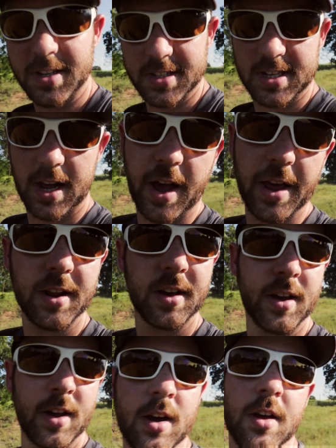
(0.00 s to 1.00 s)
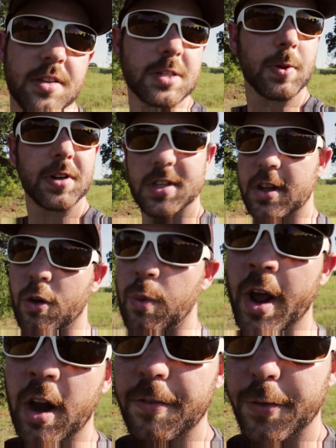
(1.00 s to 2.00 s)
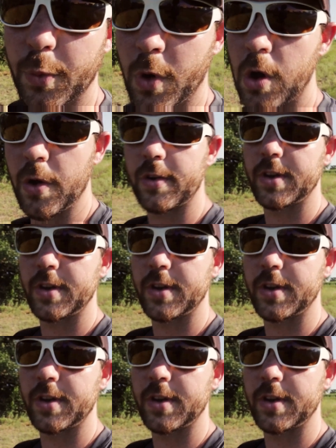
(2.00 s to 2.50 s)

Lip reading: of sign, the spots that are right off the road or